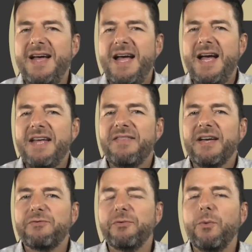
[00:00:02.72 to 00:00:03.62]
Hey,
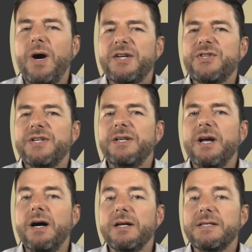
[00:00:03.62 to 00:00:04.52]
thanks for watching
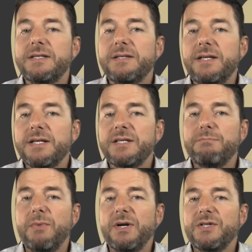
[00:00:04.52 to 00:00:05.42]
this
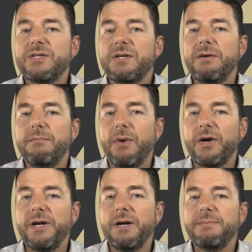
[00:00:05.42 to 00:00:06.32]
month's
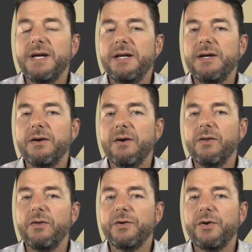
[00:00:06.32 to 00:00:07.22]
market update here
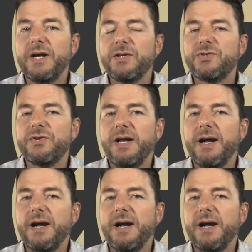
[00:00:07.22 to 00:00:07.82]
along the Grand Strand.